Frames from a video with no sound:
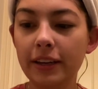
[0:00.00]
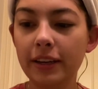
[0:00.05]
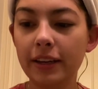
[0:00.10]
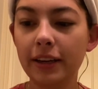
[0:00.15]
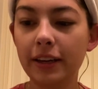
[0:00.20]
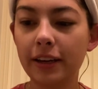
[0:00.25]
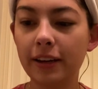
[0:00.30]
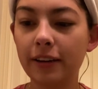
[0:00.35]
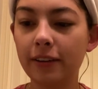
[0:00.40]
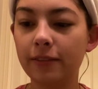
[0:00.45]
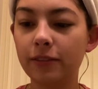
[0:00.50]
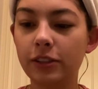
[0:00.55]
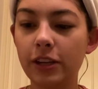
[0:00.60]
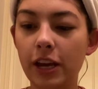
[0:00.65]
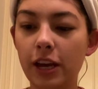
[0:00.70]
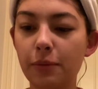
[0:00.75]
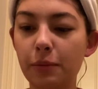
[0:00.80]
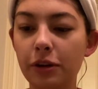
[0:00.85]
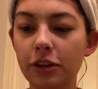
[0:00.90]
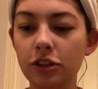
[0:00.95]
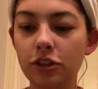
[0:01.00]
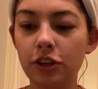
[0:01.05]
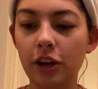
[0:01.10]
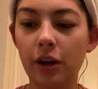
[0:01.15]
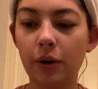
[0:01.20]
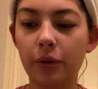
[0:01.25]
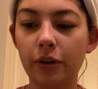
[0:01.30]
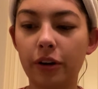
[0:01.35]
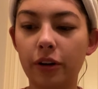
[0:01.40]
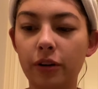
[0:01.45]
have taken my
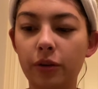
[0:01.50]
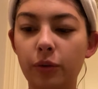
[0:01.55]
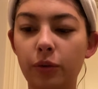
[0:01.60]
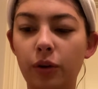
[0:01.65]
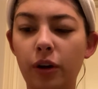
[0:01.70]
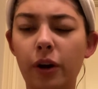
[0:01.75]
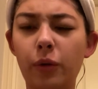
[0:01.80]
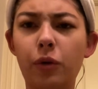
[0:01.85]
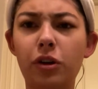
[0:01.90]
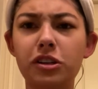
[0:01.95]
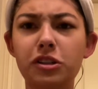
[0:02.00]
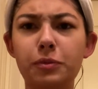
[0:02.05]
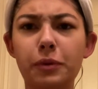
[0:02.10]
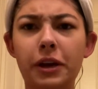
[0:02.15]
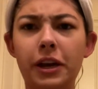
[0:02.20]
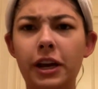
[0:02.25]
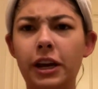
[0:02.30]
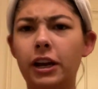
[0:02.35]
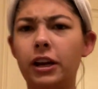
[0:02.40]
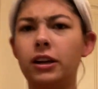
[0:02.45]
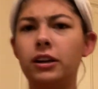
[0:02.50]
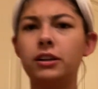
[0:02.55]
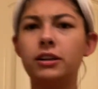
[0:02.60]
shower. Well, I washed my hair